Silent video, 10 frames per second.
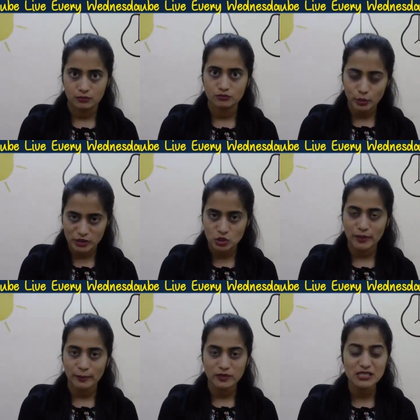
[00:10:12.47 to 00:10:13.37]
question
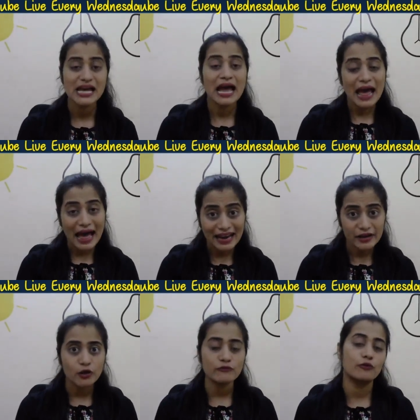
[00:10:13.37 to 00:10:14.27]
papers, and
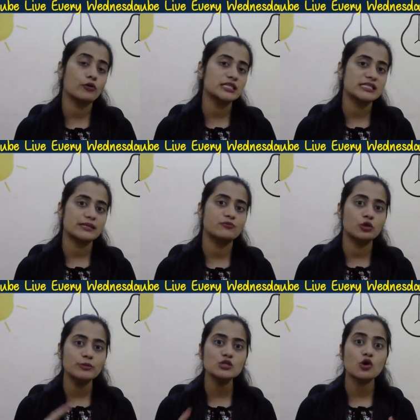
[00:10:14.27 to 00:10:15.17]
your fourth step would
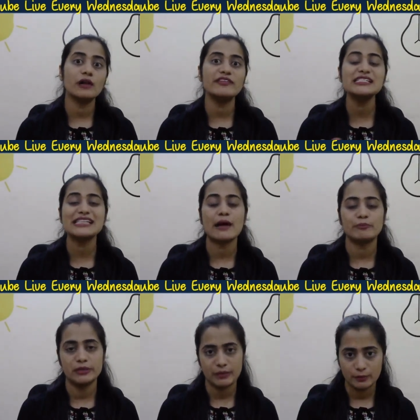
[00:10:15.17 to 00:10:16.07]
be solving sample
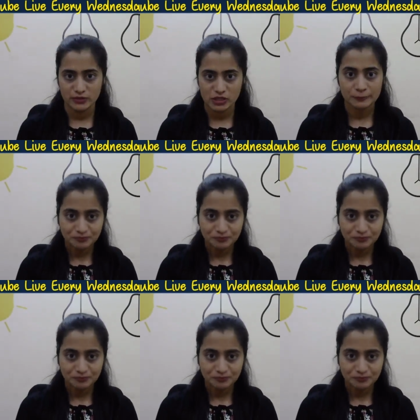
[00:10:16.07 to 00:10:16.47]
papers.